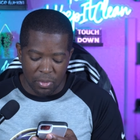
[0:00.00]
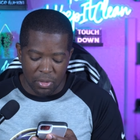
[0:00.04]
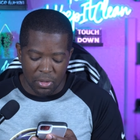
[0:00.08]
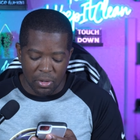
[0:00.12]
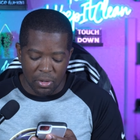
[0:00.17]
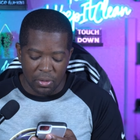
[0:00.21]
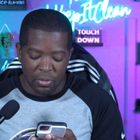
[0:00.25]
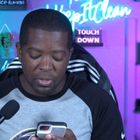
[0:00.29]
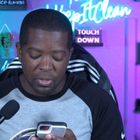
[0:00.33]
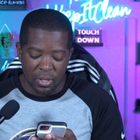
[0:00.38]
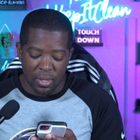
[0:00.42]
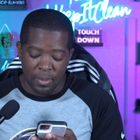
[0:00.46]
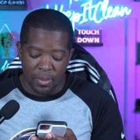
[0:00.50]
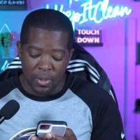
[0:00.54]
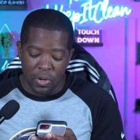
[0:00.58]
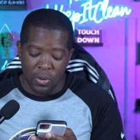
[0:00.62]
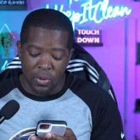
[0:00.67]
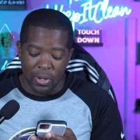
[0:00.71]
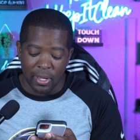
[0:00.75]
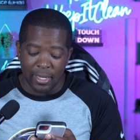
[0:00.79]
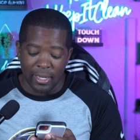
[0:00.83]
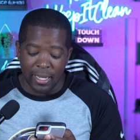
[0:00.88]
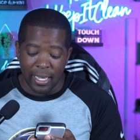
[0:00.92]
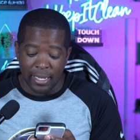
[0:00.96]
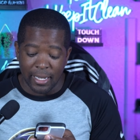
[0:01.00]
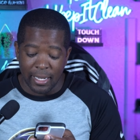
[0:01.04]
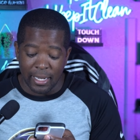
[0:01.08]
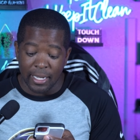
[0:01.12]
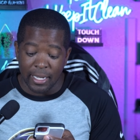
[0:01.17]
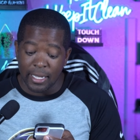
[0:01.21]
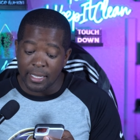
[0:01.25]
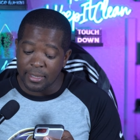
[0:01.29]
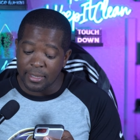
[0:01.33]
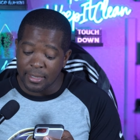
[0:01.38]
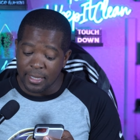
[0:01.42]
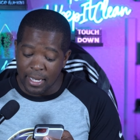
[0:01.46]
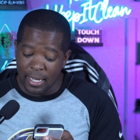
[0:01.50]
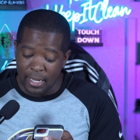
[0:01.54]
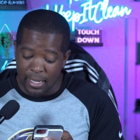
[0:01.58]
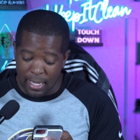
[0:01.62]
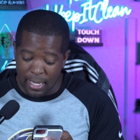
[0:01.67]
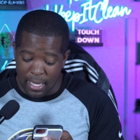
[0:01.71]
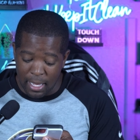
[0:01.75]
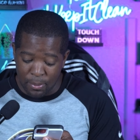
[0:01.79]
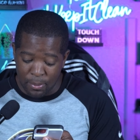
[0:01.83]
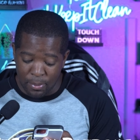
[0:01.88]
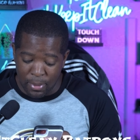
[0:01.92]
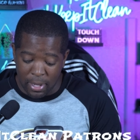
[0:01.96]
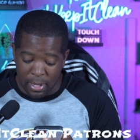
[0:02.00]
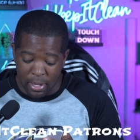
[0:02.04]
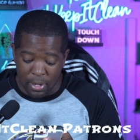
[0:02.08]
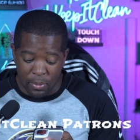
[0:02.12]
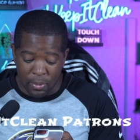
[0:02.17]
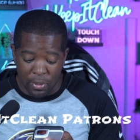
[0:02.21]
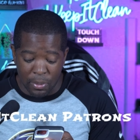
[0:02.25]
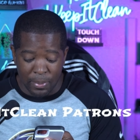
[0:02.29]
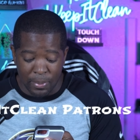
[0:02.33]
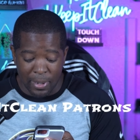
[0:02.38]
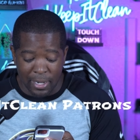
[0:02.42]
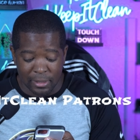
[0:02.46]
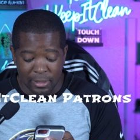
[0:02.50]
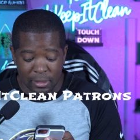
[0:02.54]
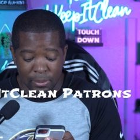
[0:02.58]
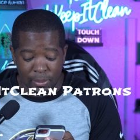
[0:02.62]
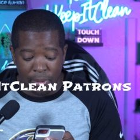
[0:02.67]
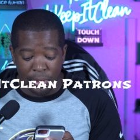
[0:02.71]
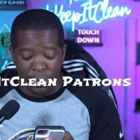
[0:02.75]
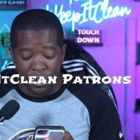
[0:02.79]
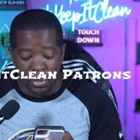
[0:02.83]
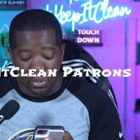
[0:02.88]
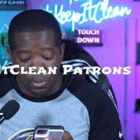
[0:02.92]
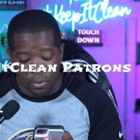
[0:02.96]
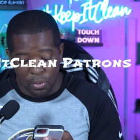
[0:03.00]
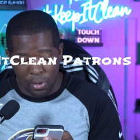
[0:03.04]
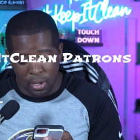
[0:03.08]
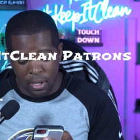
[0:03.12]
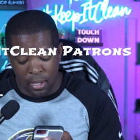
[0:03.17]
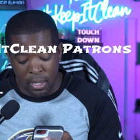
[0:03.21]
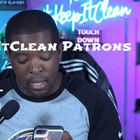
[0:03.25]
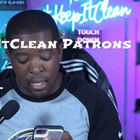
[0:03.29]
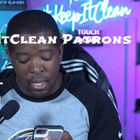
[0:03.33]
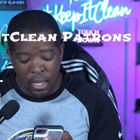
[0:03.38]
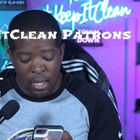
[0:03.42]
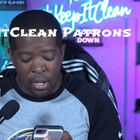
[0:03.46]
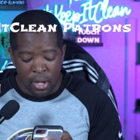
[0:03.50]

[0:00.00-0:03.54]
do you see them going light at inside linebacker with possibly three